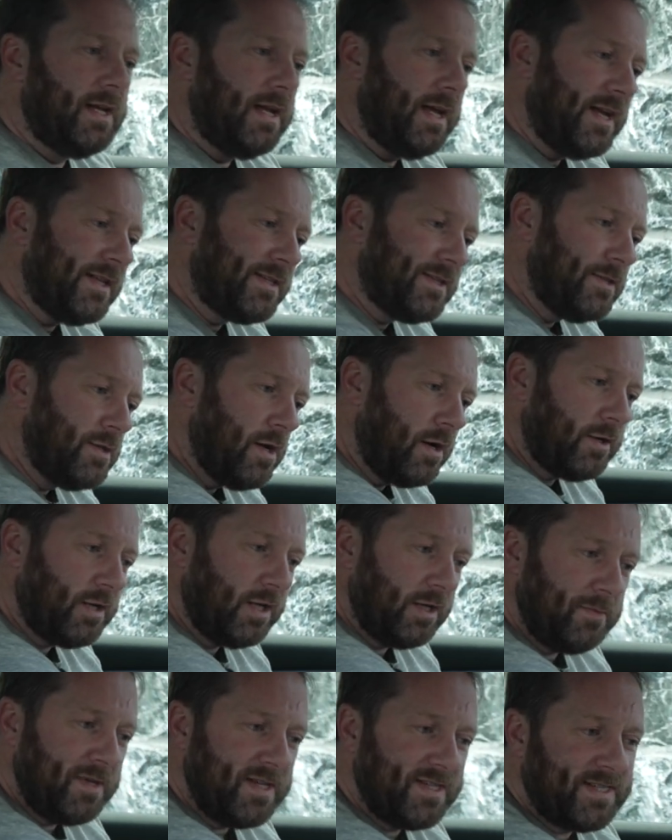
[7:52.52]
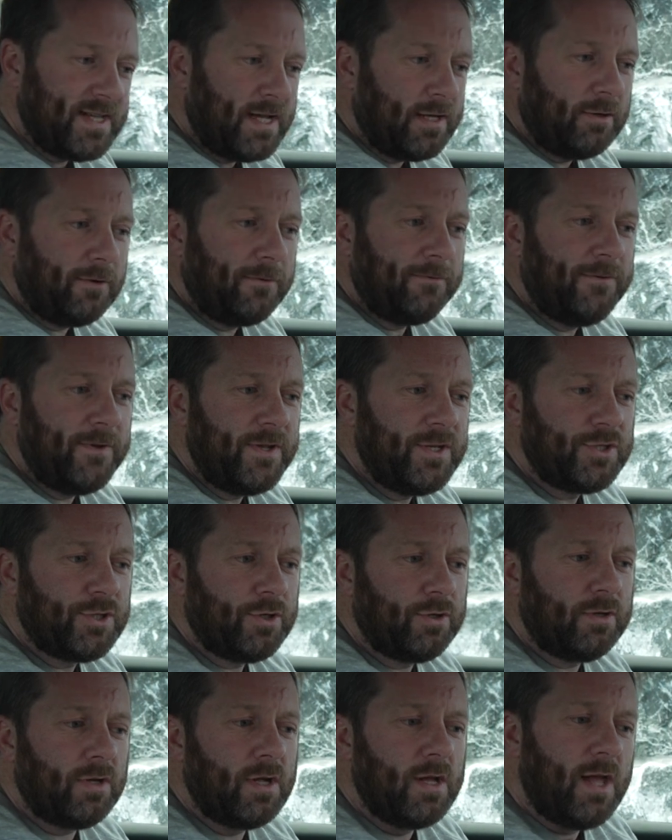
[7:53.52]
It's not going to be a standard
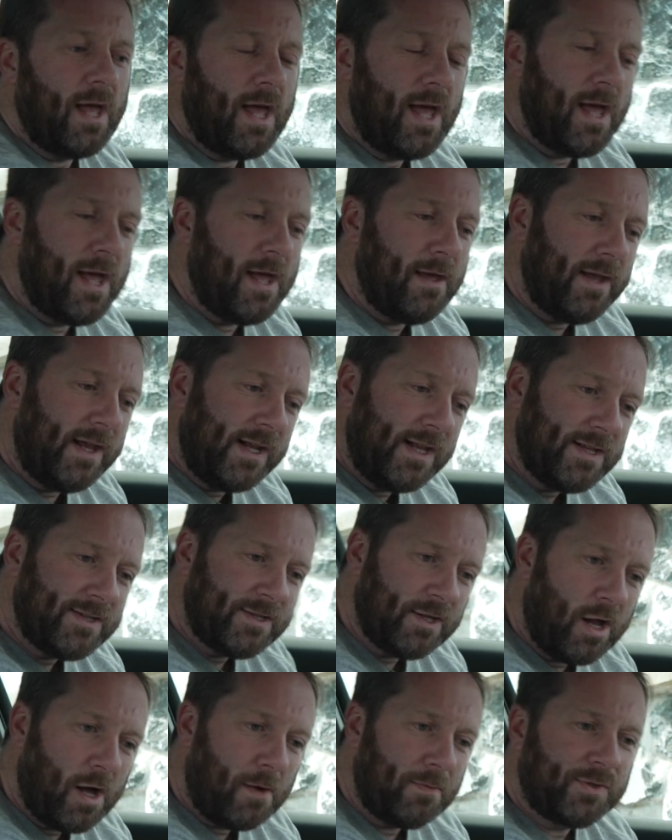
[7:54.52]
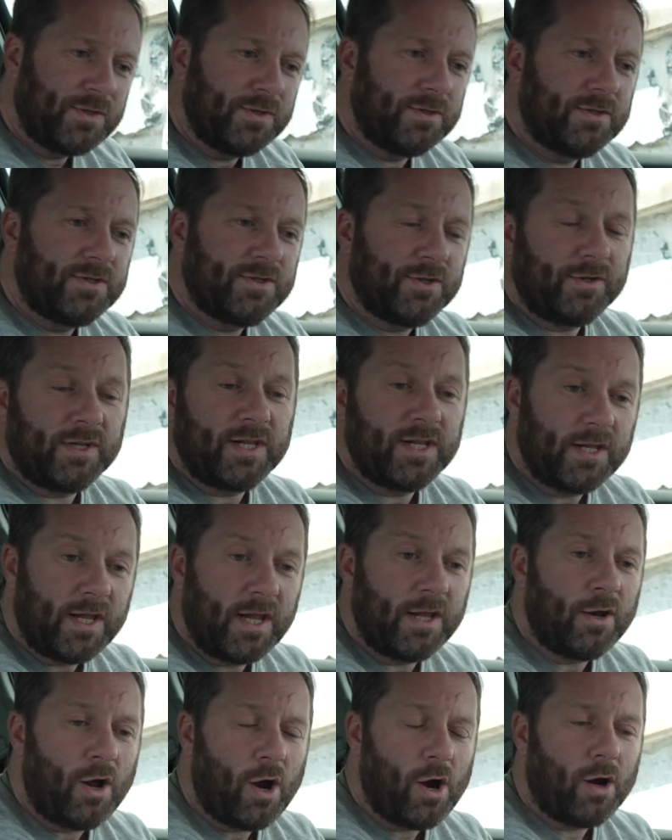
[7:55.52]
feature. It is an option. Certainly
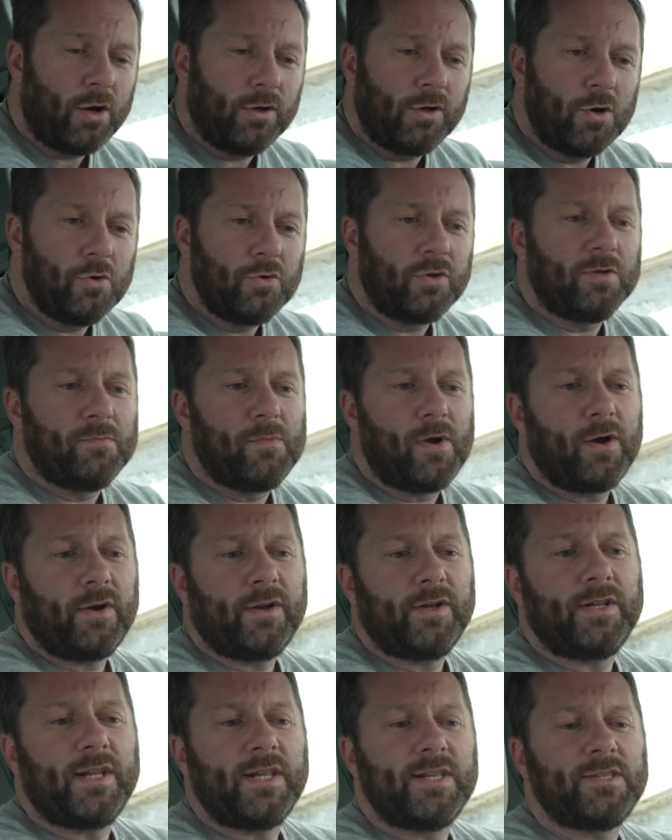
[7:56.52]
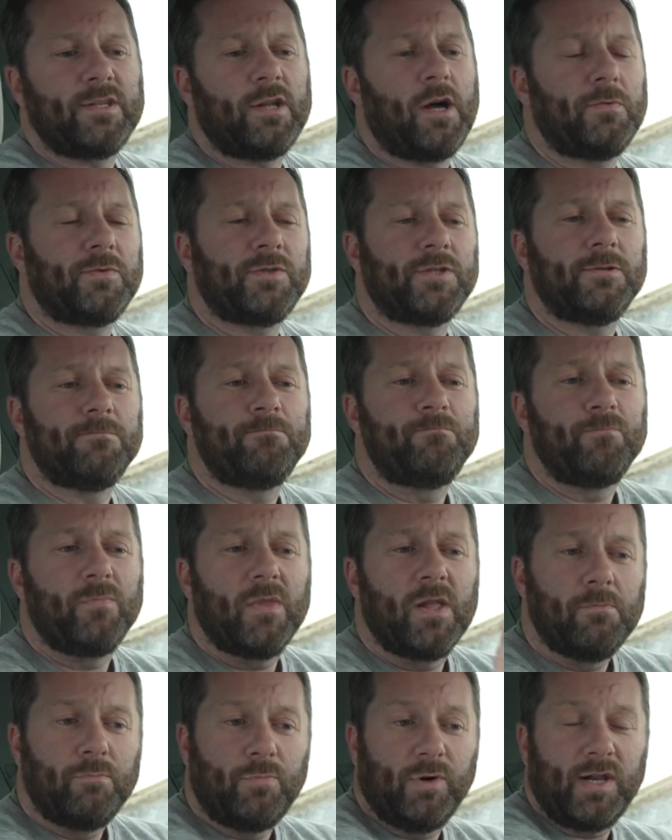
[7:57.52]
in our local market, it's an option,
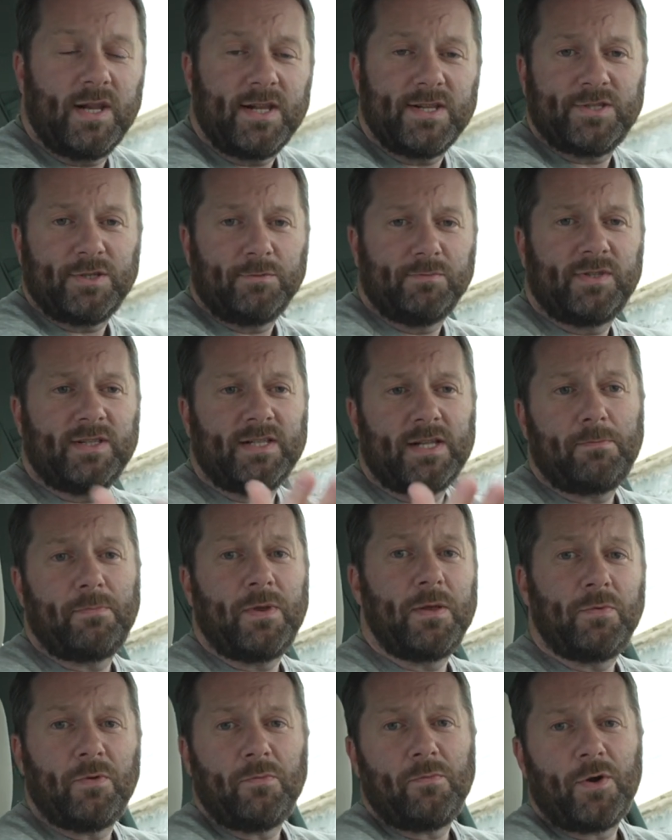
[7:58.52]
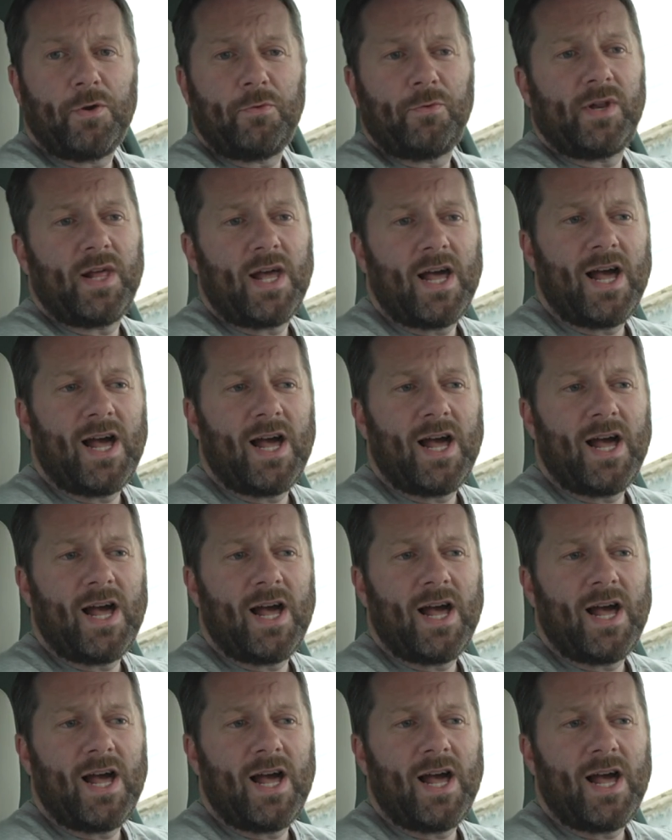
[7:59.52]
but it is something that people might want to